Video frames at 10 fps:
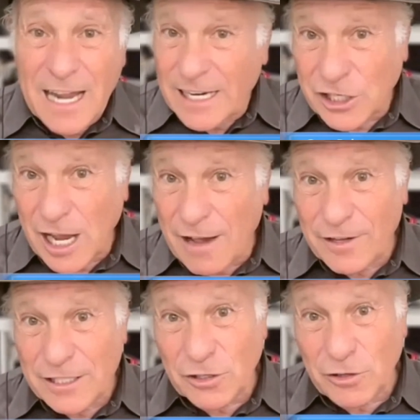
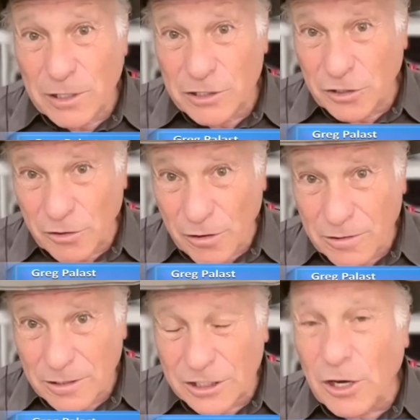Chavez or Maduro.
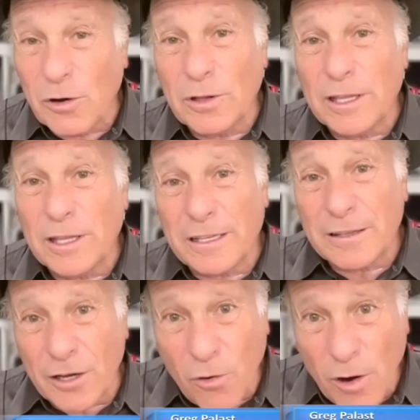So
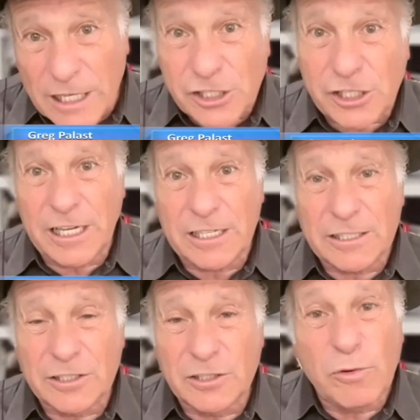the question
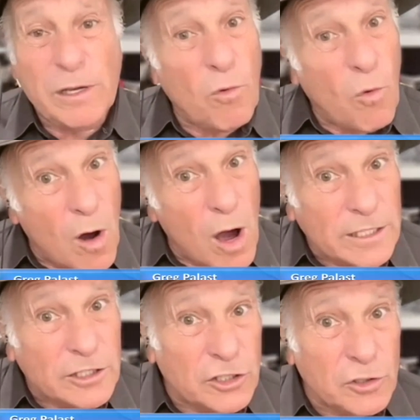is, do we
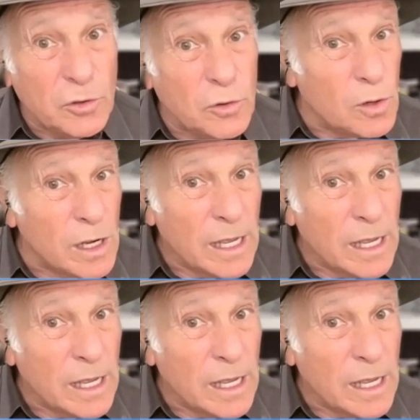want to